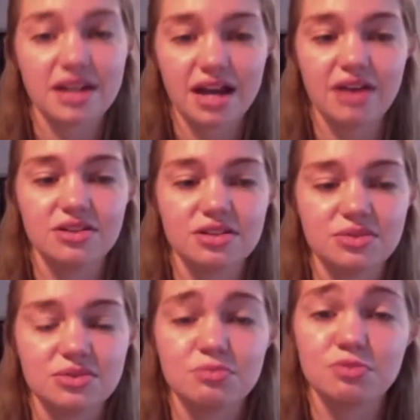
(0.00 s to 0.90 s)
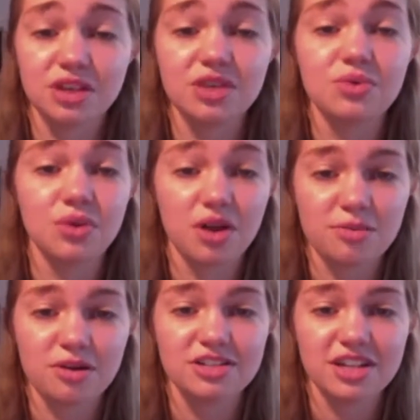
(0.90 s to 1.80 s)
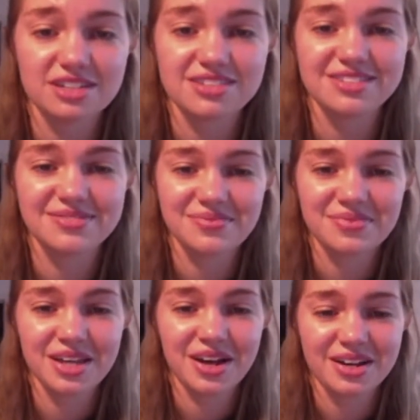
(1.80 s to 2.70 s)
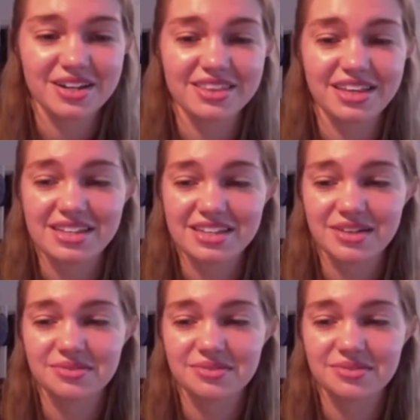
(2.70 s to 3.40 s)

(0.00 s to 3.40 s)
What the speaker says: how to do some really cool art projects. All right, thank you.